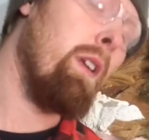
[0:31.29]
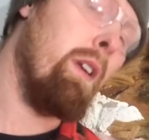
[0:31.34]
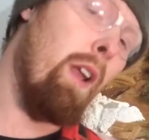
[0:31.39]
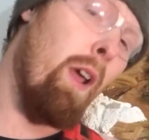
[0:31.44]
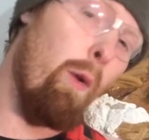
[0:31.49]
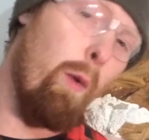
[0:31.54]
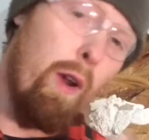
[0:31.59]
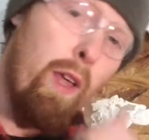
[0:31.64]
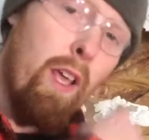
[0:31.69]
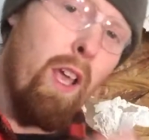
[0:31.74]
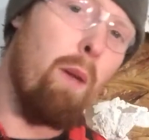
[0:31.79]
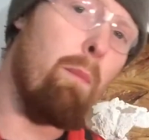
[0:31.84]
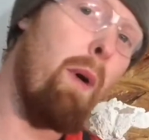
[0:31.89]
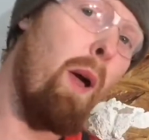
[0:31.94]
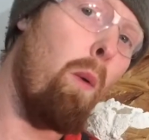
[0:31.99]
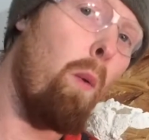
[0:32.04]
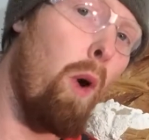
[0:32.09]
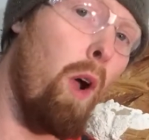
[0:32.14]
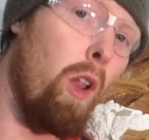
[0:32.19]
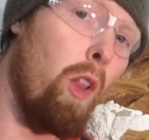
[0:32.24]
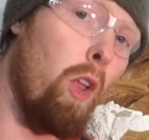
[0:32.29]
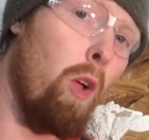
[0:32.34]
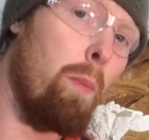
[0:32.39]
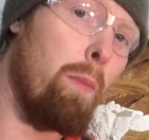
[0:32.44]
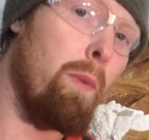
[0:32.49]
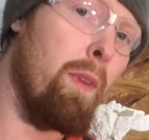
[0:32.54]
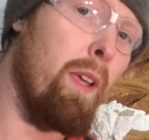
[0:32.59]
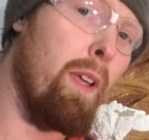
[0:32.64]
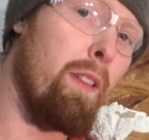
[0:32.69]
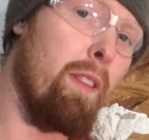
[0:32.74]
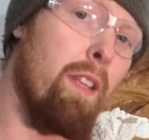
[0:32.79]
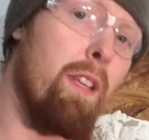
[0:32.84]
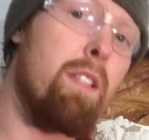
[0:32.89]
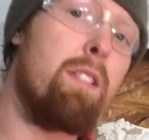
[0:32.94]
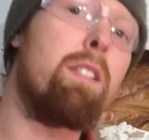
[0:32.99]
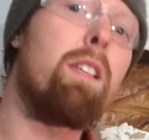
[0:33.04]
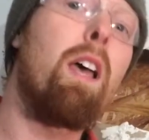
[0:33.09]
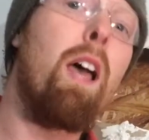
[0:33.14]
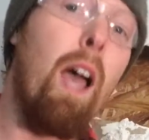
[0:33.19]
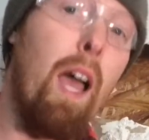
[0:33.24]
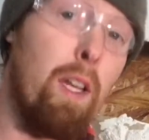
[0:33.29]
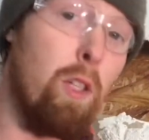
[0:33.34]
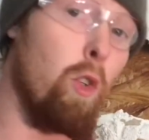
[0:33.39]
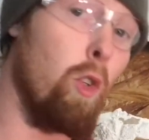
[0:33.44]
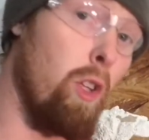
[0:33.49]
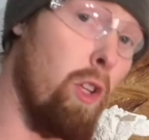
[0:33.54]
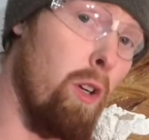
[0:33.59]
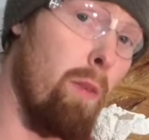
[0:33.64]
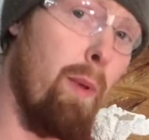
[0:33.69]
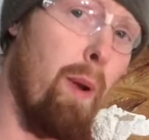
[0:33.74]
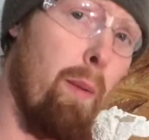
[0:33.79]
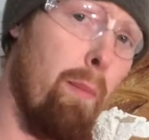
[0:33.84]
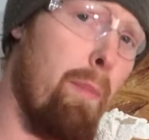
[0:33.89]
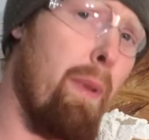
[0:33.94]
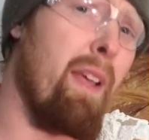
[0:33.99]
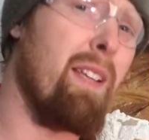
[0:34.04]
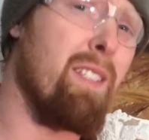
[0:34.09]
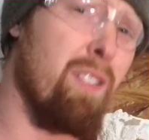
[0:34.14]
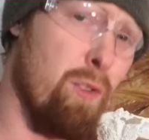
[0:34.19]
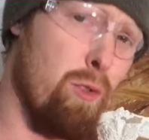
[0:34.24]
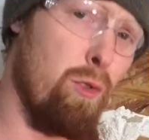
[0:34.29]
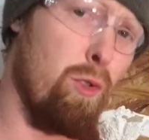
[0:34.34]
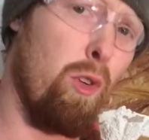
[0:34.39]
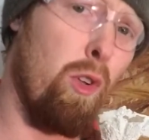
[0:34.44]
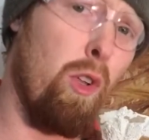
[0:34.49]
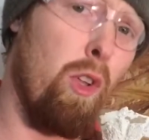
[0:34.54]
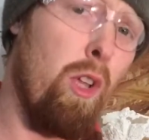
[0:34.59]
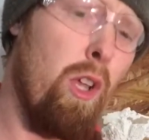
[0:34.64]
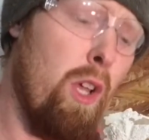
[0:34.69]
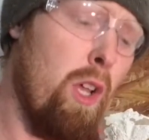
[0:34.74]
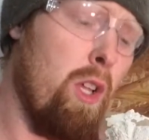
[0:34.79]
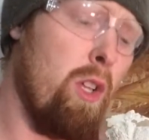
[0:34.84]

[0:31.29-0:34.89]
Now when I got my wall open like this, I do a little bit of pest control.